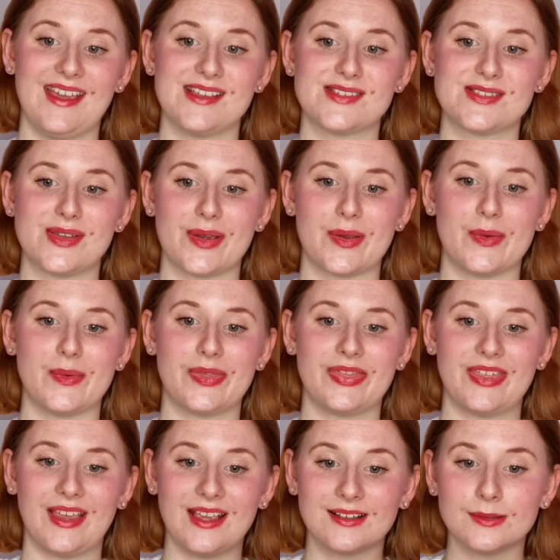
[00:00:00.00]
So
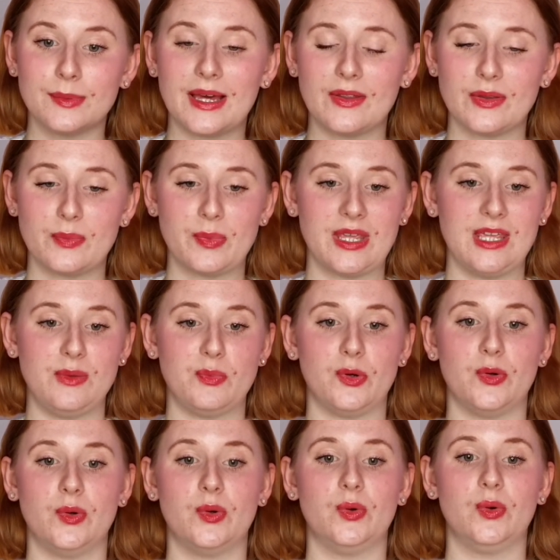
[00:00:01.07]
think about the
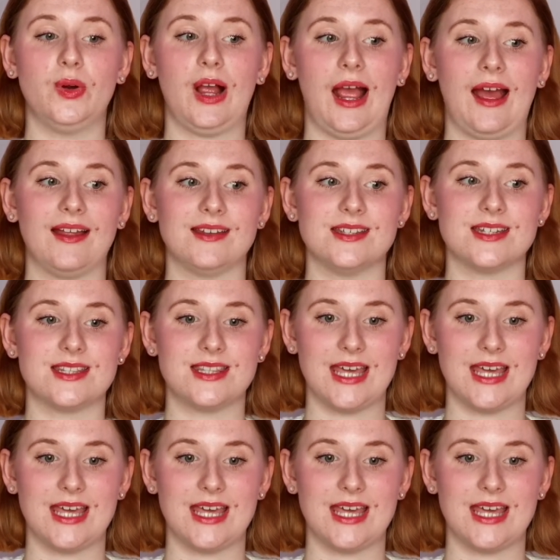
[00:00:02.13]
people and